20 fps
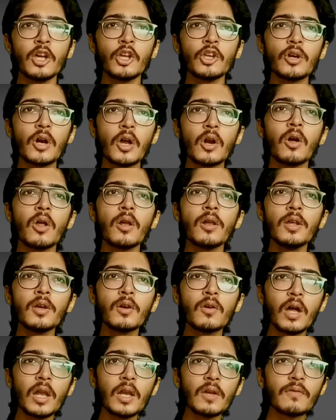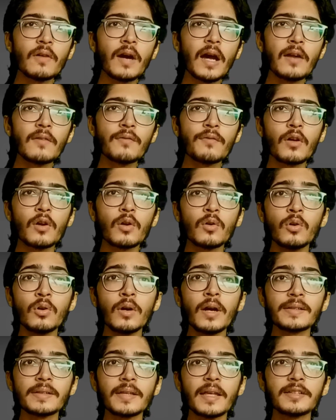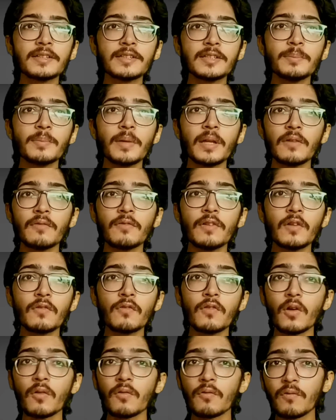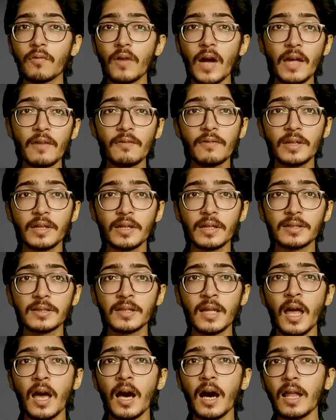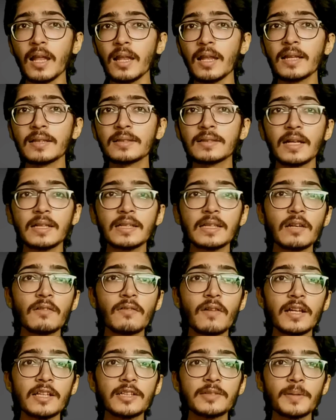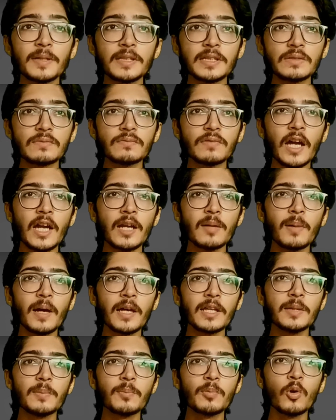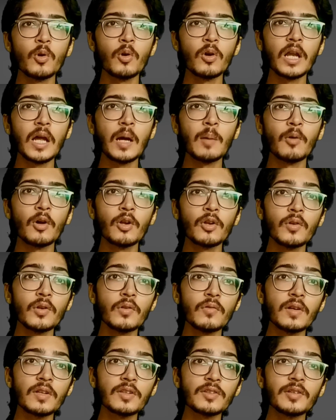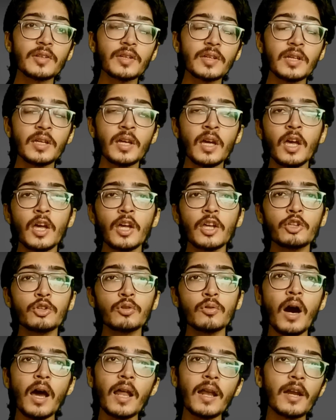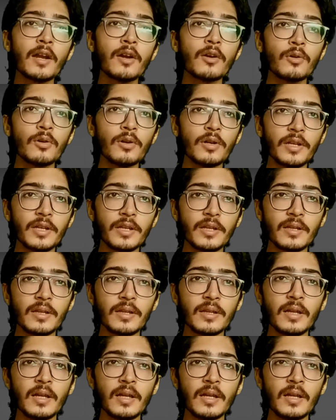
You are only qualified for OSHC benefit for 5 years unless otherwise specified by the program or university you are enrolled in.